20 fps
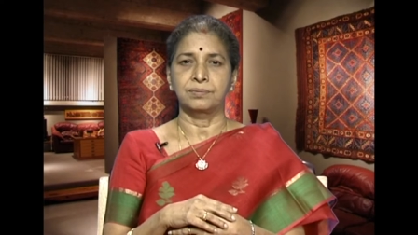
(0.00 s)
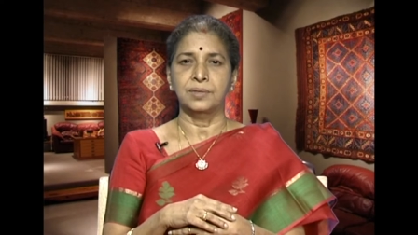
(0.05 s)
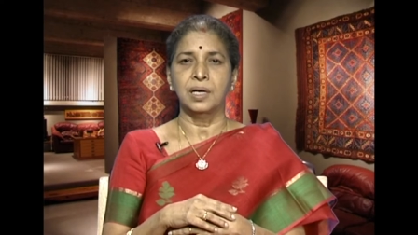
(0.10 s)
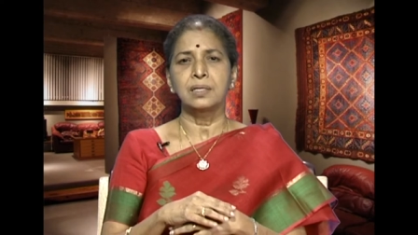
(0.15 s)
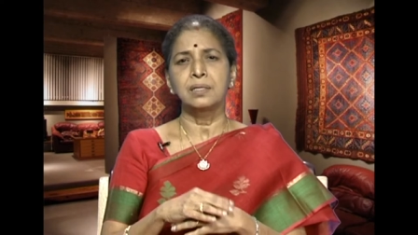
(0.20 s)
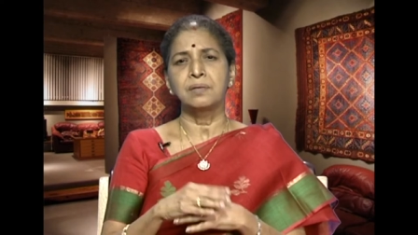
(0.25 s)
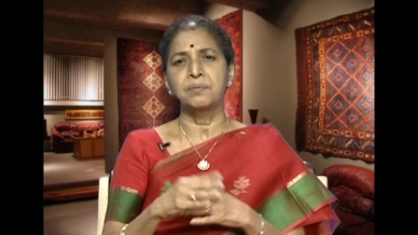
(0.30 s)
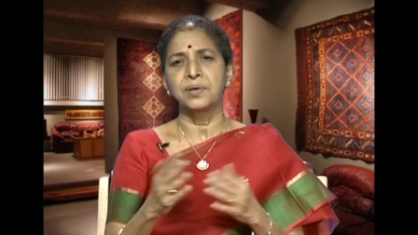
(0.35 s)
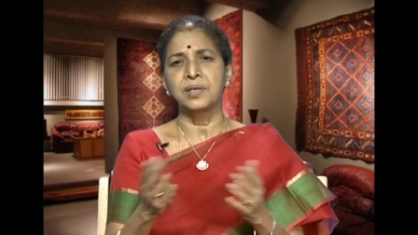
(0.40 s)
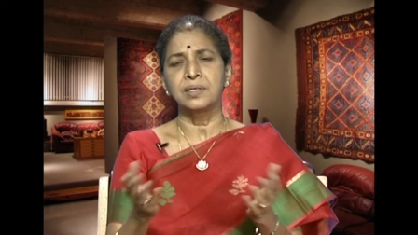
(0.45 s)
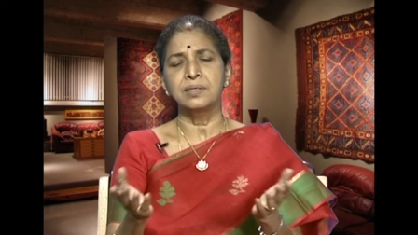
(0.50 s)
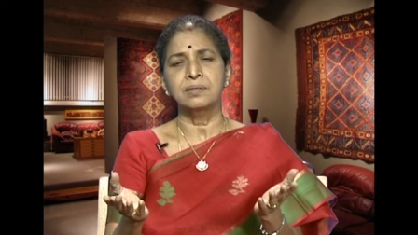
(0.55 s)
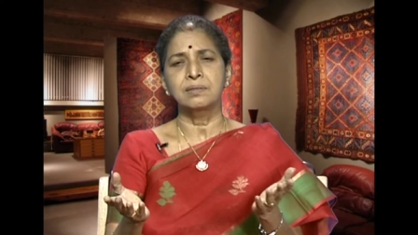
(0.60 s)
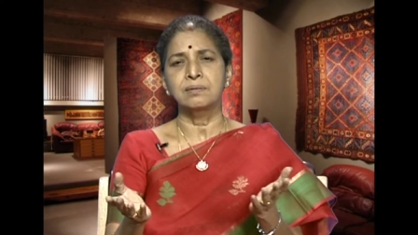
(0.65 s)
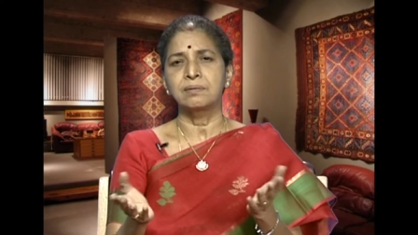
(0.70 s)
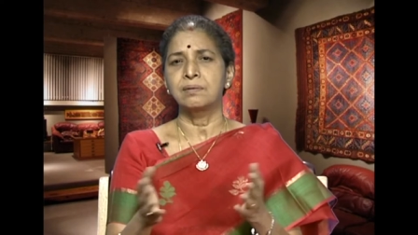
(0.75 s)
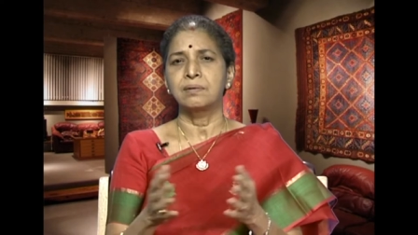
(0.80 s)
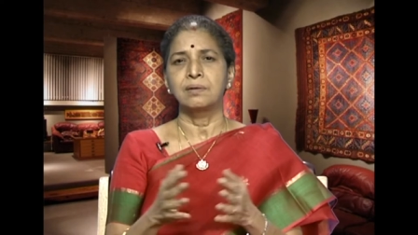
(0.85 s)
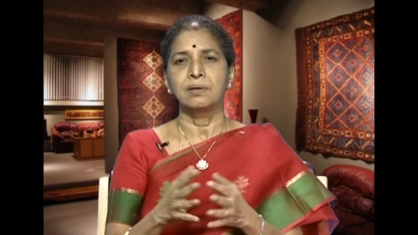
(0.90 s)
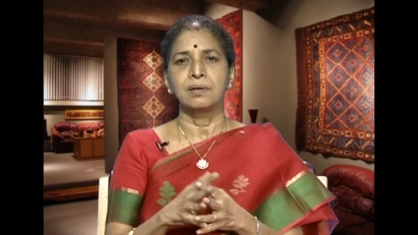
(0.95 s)
Otherwise,
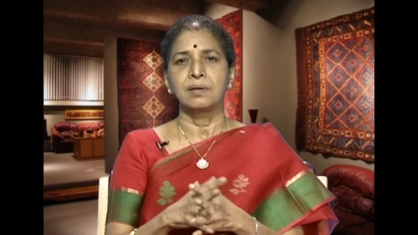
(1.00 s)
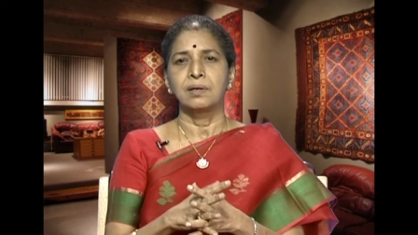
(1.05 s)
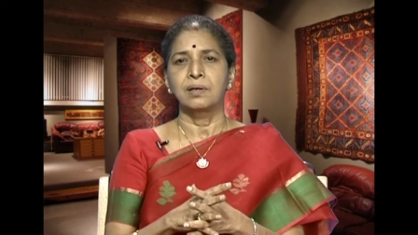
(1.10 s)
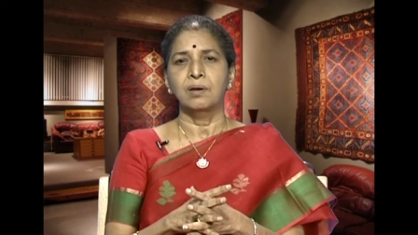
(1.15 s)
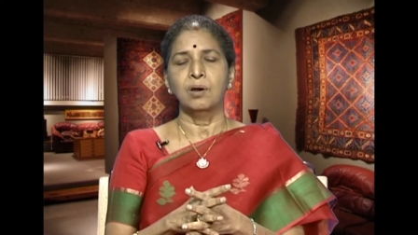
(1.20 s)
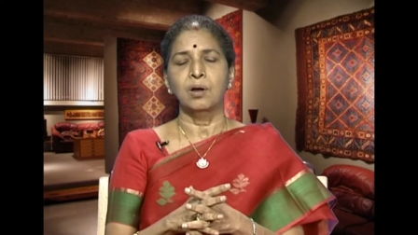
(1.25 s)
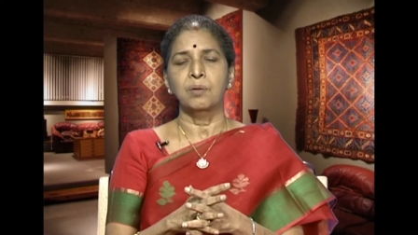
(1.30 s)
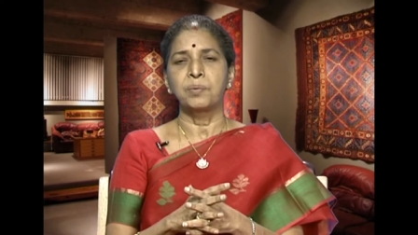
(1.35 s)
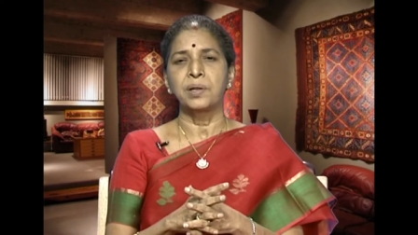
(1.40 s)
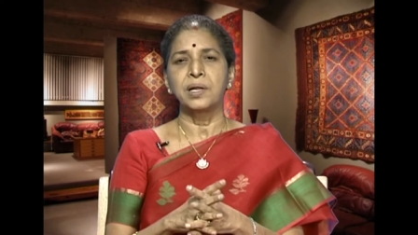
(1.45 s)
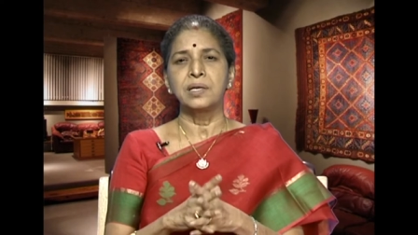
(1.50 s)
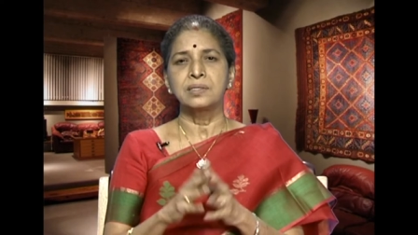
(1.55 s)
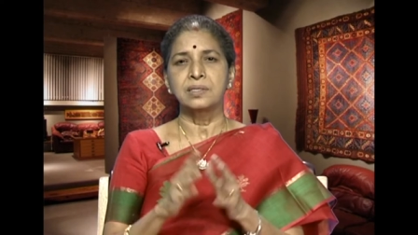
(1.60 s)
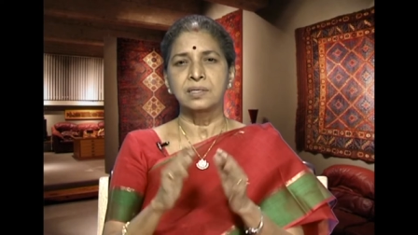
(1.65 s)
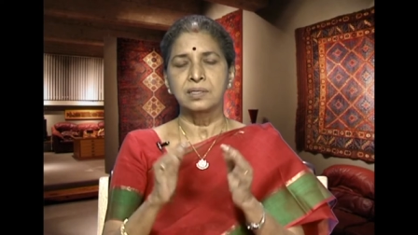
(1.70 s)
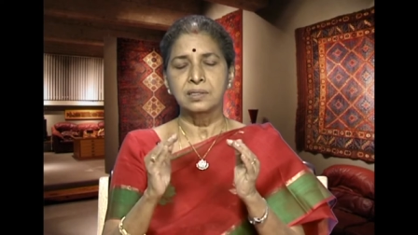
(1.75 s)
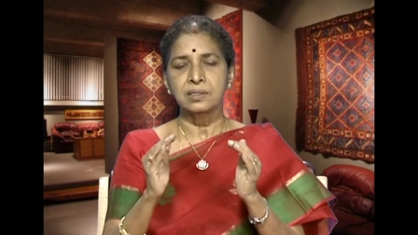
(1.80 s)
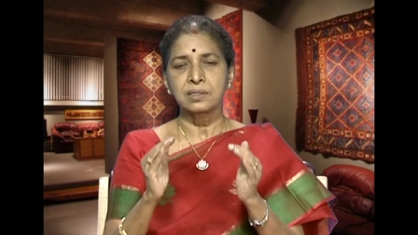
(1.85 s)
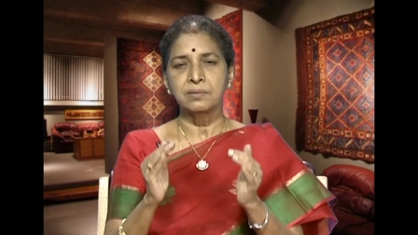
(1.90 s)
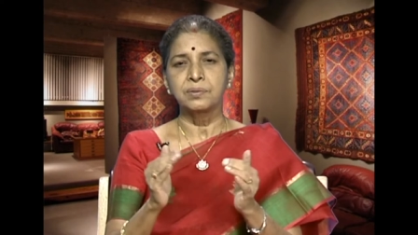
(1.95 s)
carbonizing
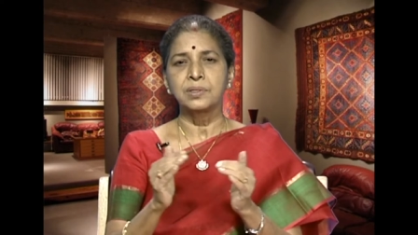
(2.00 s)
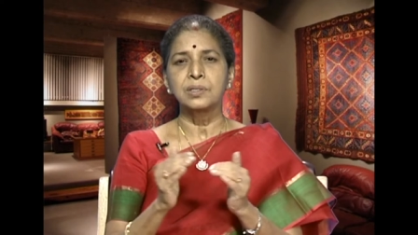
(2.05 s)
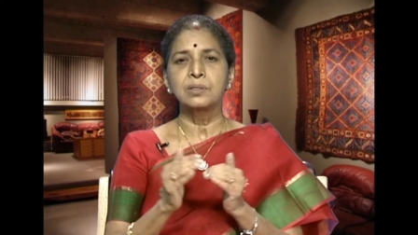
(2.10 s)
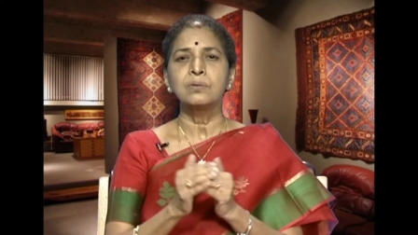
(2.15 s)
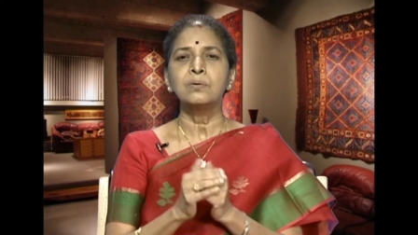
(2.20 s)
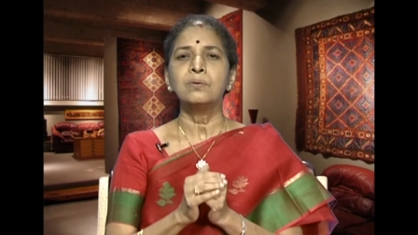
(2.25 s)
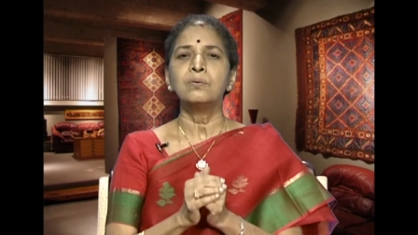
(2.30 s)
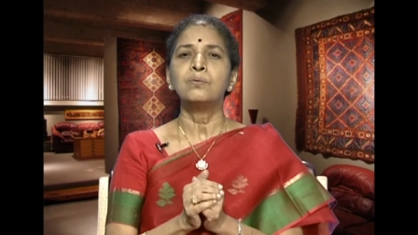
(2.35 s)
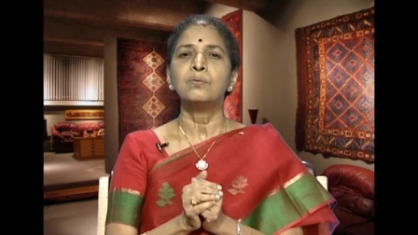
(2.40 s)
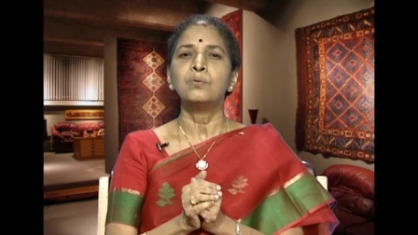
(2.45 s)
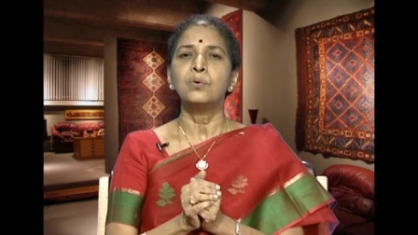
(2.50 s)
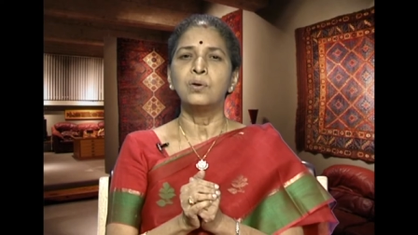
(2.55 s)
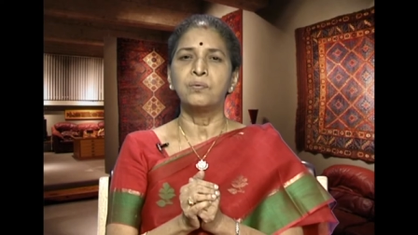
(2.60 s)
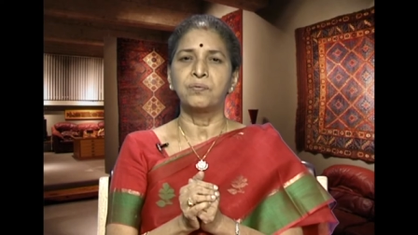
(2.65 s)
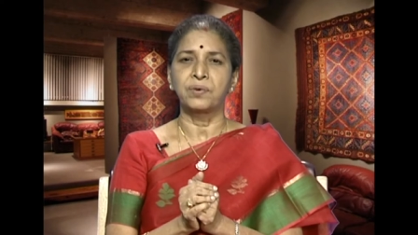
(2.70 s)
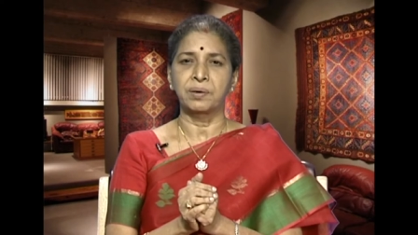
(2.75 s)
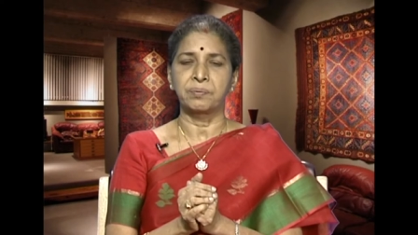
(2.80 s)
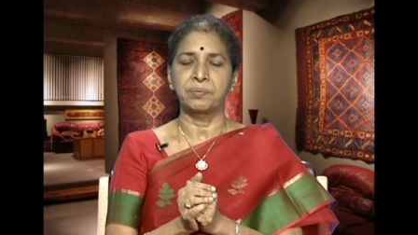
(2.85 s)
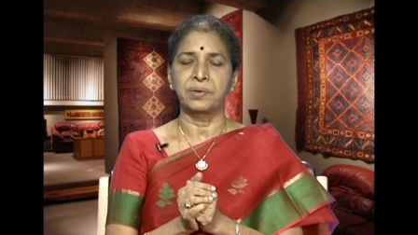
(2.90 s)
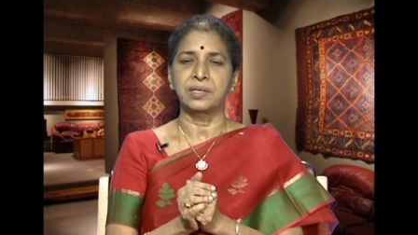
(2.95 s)
is given to wool
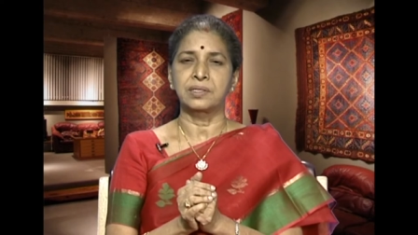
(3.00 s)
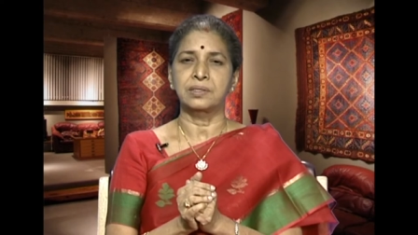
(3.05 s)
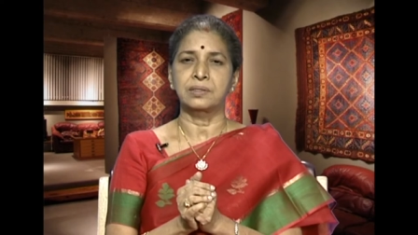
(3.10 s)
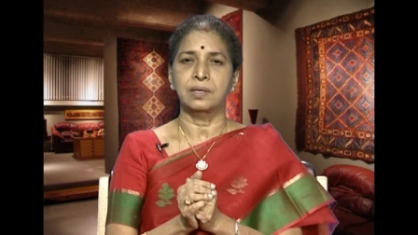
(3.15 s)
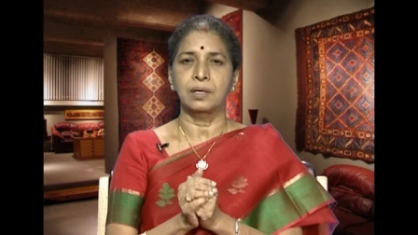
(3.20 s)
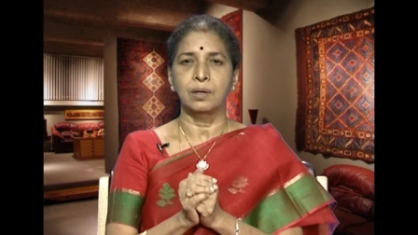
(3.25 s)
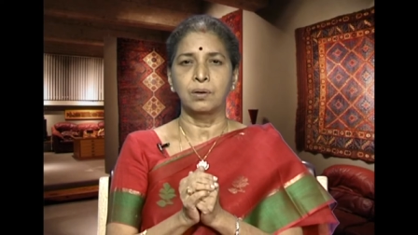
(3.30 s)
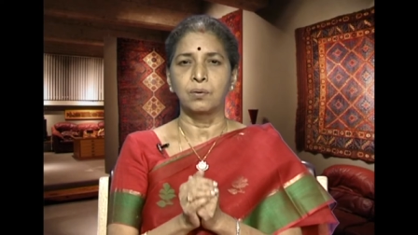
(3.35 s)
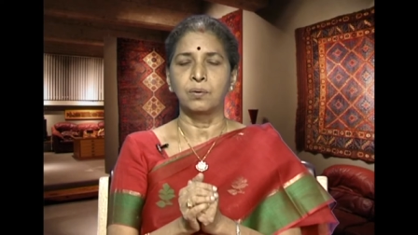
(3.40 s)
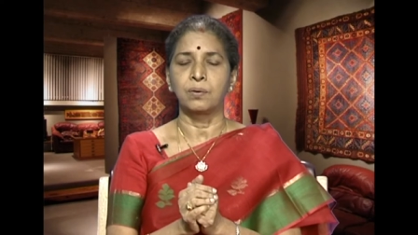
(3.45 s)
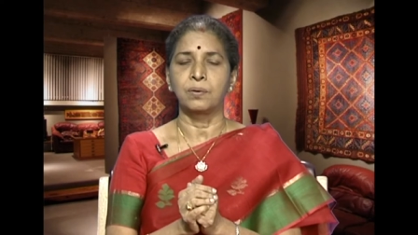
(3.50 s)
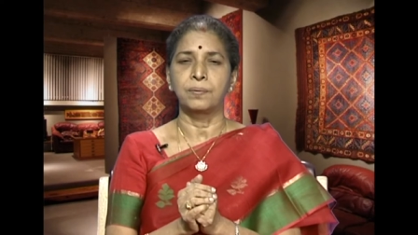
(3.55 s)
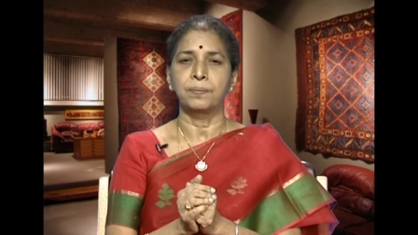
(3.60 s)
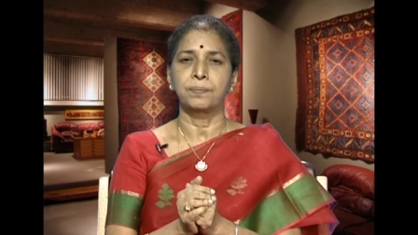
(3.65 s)
fabrics alone.